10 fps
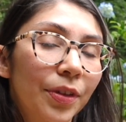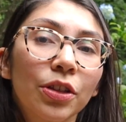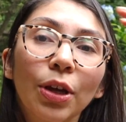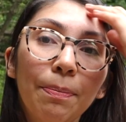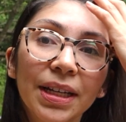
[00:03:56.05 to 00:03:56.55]

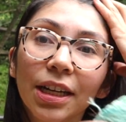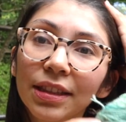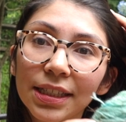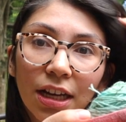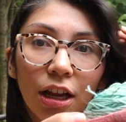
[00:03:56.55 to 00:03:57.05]
So I picked out
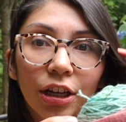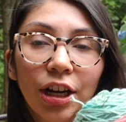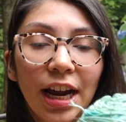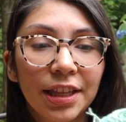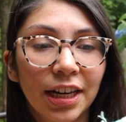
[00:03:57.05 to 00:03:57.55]
this color,
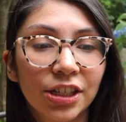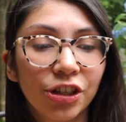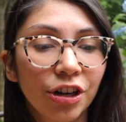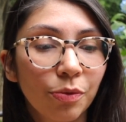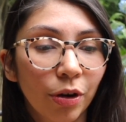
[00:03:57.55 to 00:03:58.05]
and then I
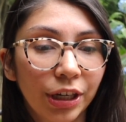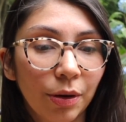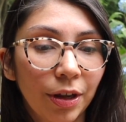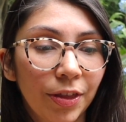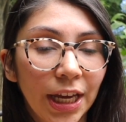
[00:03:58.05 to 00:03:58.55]
started working
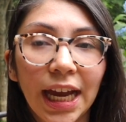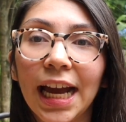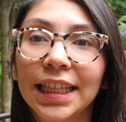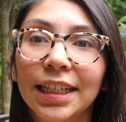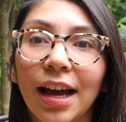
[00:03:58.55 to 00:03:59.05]
with it,
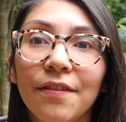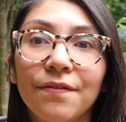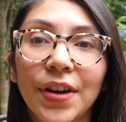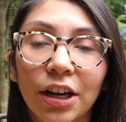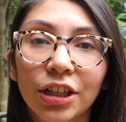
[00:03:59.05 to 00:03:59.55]
and then I
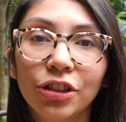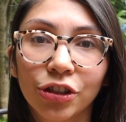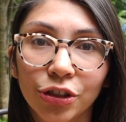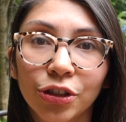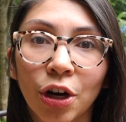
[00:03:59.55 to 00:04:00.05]
very
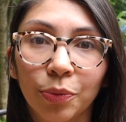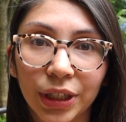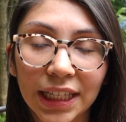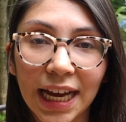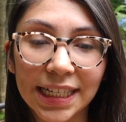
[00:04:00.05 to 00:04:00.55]
soon
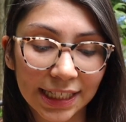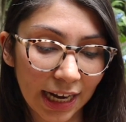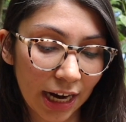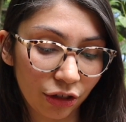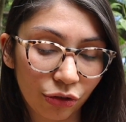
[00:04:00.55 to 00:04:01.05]
realized that
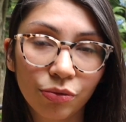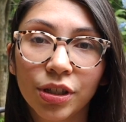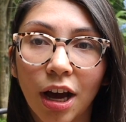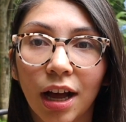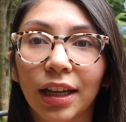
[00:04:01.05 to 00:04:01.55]
I do
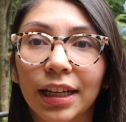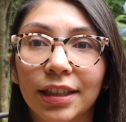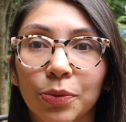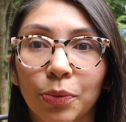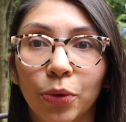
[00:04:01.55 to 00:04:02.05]
not like
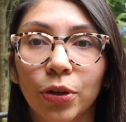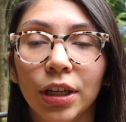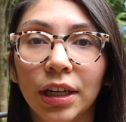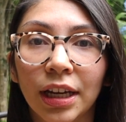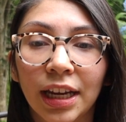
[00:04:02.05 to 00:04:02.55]

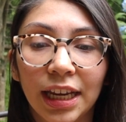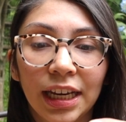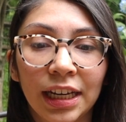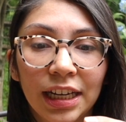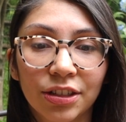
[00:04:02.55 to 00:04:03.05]
wool.
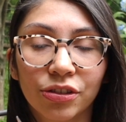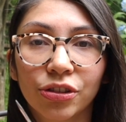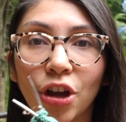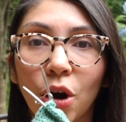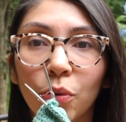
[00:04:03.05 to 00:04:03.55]
It is
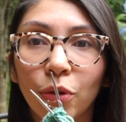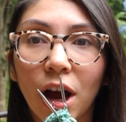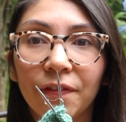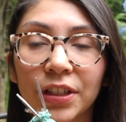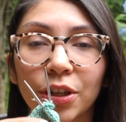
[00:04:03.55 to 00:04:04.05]
so
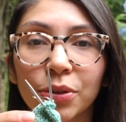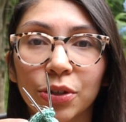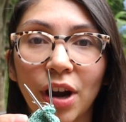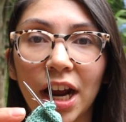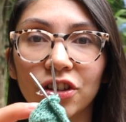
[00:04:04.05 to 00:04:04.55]
rough and so
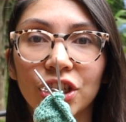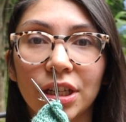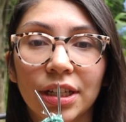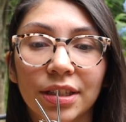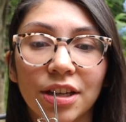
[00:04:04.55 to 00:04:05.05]

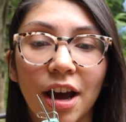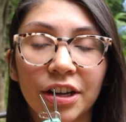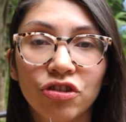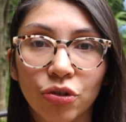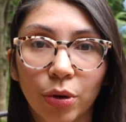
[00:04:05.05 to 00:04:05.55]
scratchy. It's not
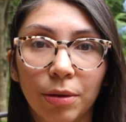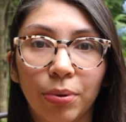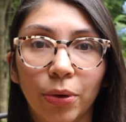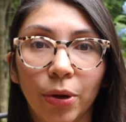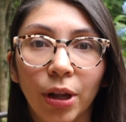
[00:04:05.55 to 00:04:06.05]

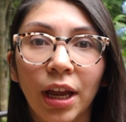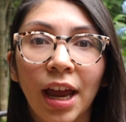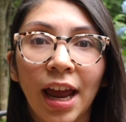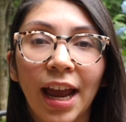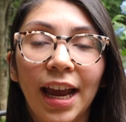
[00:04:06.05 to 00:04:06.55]
enjoyable.
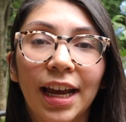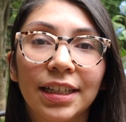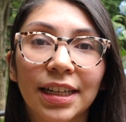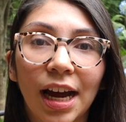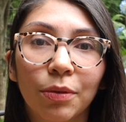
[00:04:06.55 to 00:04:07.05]

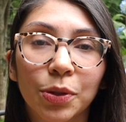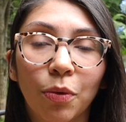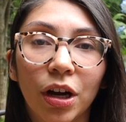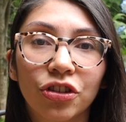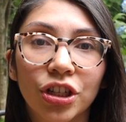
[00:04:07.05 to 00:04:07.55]
And I was
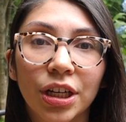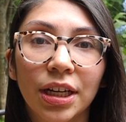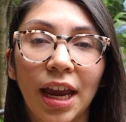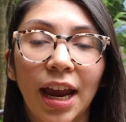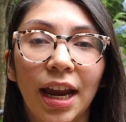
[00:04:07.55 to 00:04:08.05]

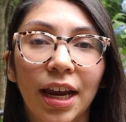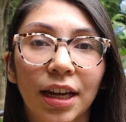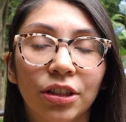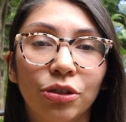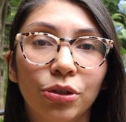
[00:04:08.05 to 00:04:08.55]
watching
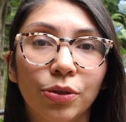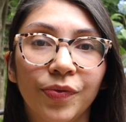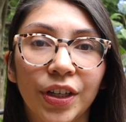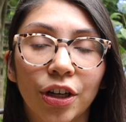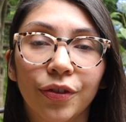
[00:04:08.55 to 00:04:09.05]
a YouTube
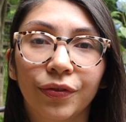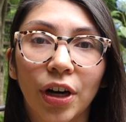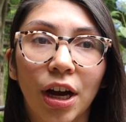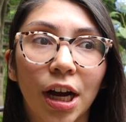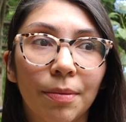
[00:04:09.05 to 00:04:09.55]
video
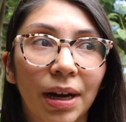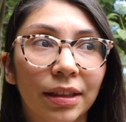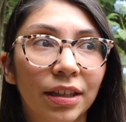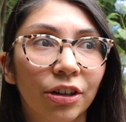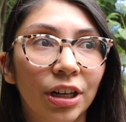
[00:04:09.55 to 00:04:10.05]
from, I
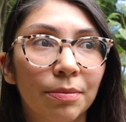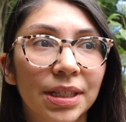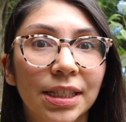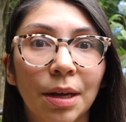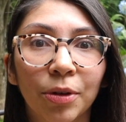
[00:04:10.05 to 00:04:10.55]
think her name is
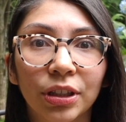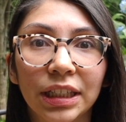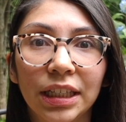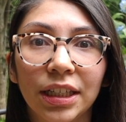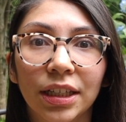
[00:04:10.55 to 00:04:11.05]

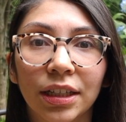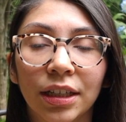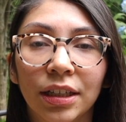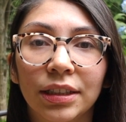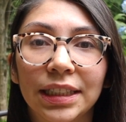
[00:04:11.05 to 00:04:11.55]
Summerlee
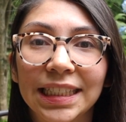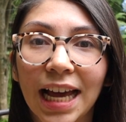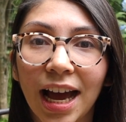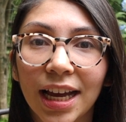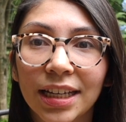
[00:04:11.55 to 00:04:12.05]

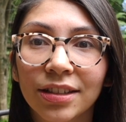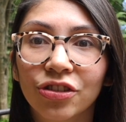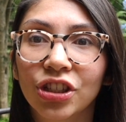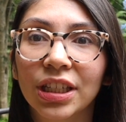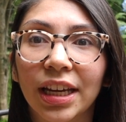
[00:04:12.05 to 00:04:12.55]
Designs.
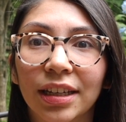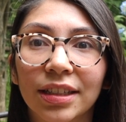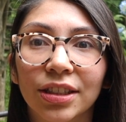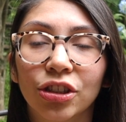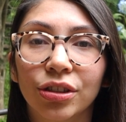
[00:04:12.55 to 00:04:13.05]
She like
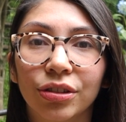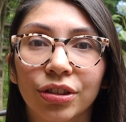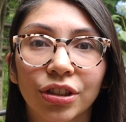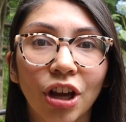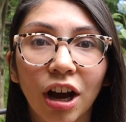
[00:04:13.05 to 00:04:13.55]
is a
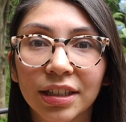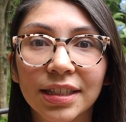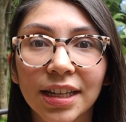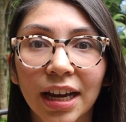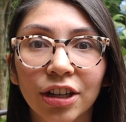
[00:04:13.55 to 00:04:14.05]
sock
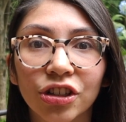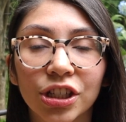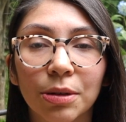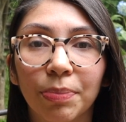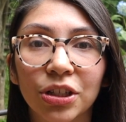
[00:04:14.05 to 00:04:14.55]
designer. She
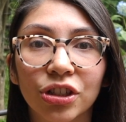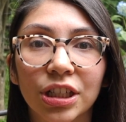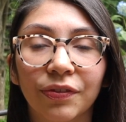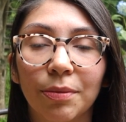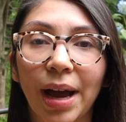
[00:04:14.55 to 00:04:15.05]
has a bunch of
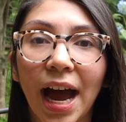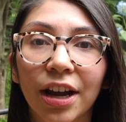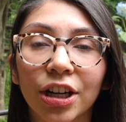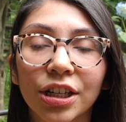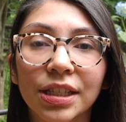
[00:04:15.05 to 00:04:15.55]
different
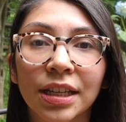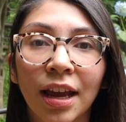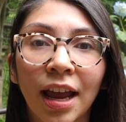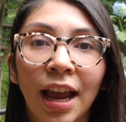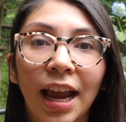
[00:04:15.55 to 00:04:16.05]
patterns,
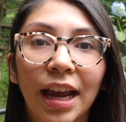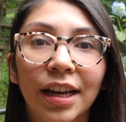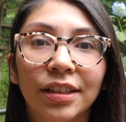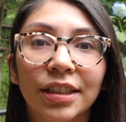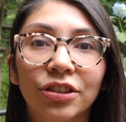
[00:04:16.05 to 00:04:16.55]

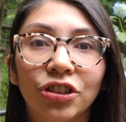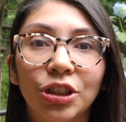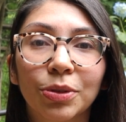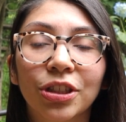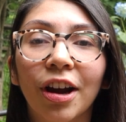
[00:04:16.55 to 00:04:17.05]
and
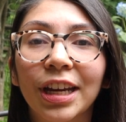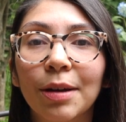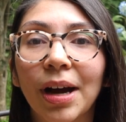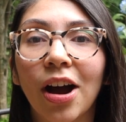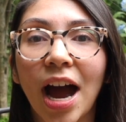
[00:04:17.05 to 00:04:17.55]
she was talking
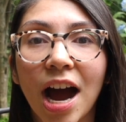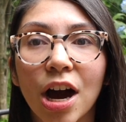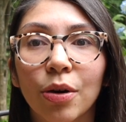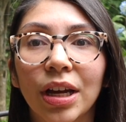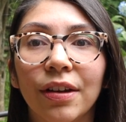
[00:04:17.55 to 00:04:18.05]
about
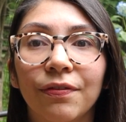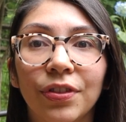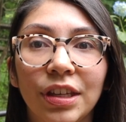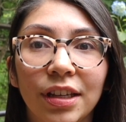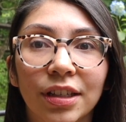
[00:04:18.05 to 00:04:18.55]
how if
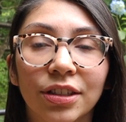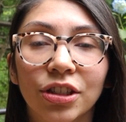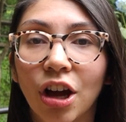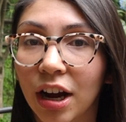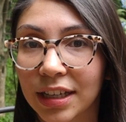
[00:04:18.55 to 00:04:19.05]
the
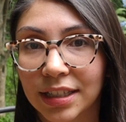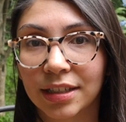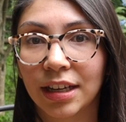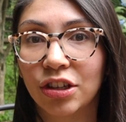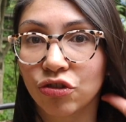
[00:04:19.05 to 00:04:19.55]
sock
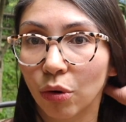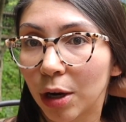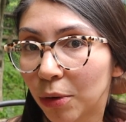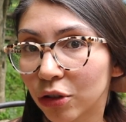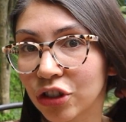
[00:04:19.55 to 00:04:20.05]
isn't
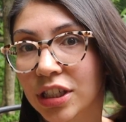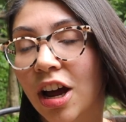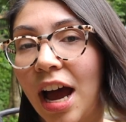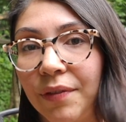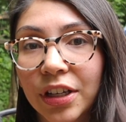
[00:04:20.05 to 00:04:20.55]
enjoyable, she's
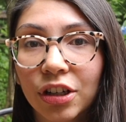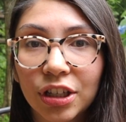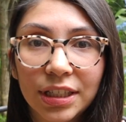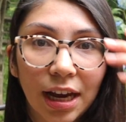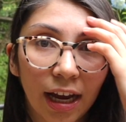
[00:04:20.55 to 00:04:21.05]
not having a
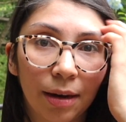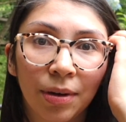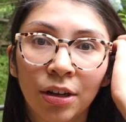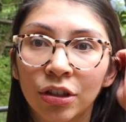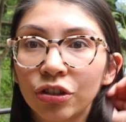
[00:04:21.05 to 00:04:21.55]
good time,
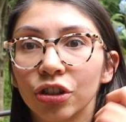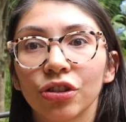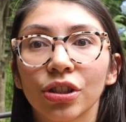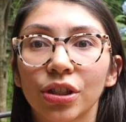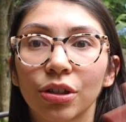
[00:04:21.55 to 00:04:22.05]
she'll
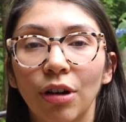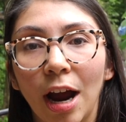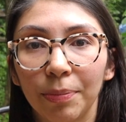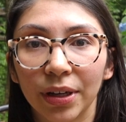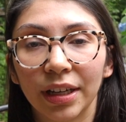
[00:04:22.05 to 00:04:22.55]
just
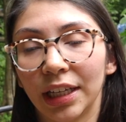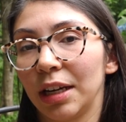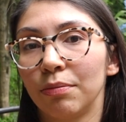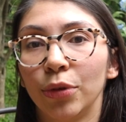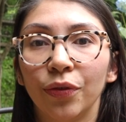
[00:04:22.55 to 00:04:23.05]
scrap it and
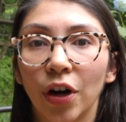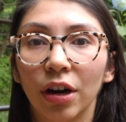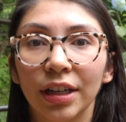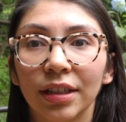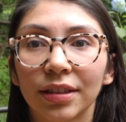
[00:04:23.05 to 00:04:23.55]
like move
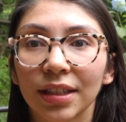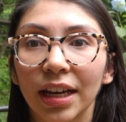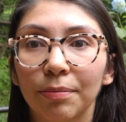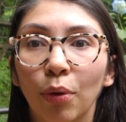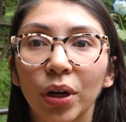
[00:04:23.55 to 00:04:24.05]
on. It's
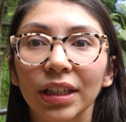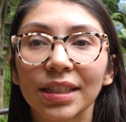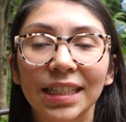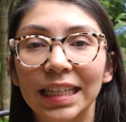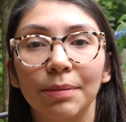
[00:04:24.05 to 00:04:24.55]
like pointless
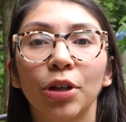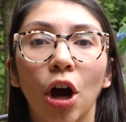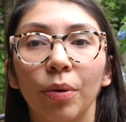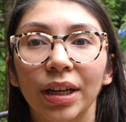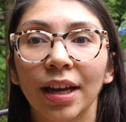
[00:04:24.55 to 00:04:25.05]
to keep
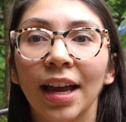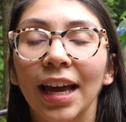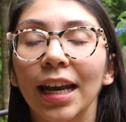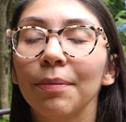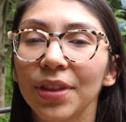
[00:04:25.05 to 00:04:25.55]
going.
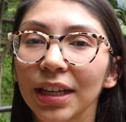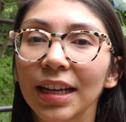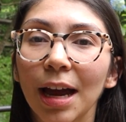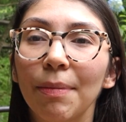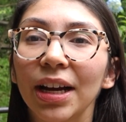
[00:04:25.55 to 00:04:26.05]
And I'm thinking
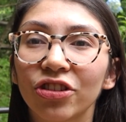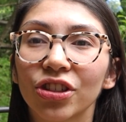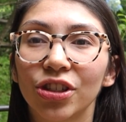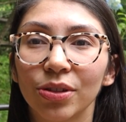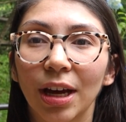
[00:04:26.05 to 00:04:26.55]
I might
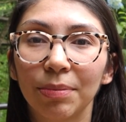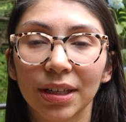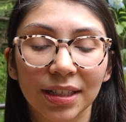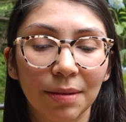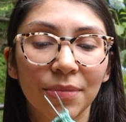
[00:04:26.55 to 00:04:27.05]
just do that
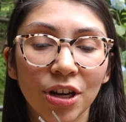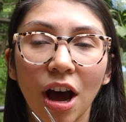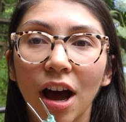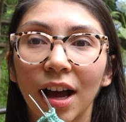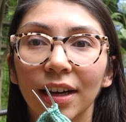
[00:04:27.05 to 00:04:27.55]
because I'm
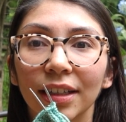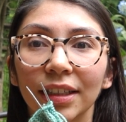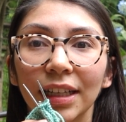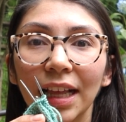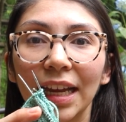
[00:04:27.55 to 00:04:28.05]
not
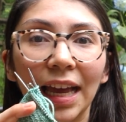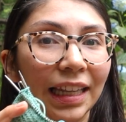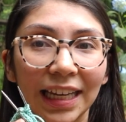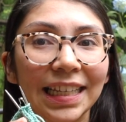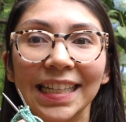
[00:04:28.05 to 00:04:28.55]

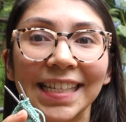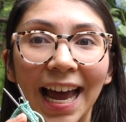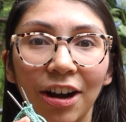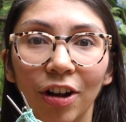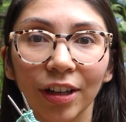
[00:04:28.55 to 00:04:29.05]
liking this
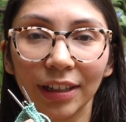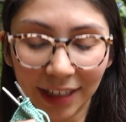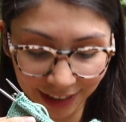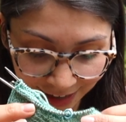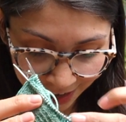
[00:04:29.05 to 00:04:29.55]
at all.
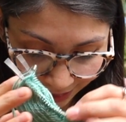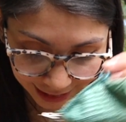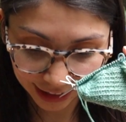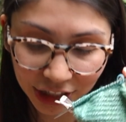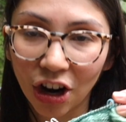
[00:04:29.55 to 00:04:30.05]

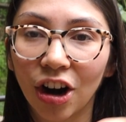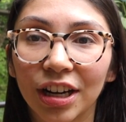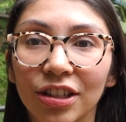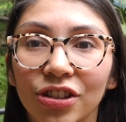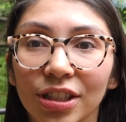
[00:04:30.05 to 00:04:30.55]
This yarn
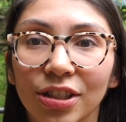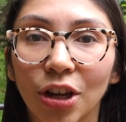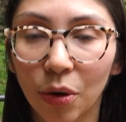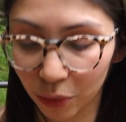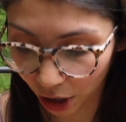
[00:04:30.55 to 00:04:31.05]
is just
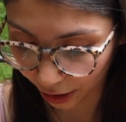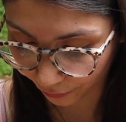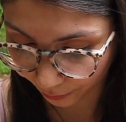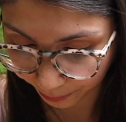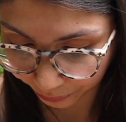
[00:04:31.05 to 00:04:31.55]
so
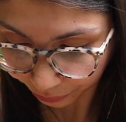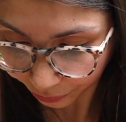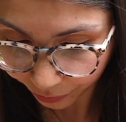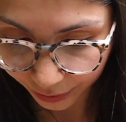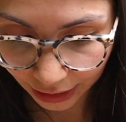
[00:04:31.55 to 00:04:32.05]
rough
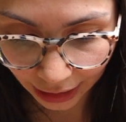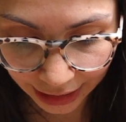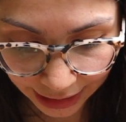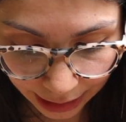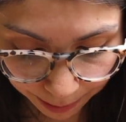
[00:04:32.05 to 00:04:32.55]

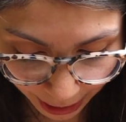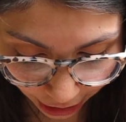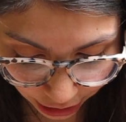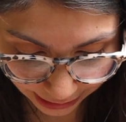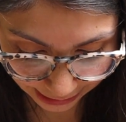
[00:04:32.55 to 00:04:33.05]
in
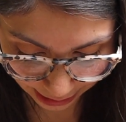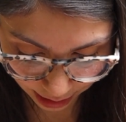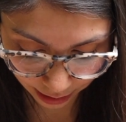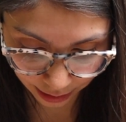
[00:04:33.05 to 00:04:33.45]
comparison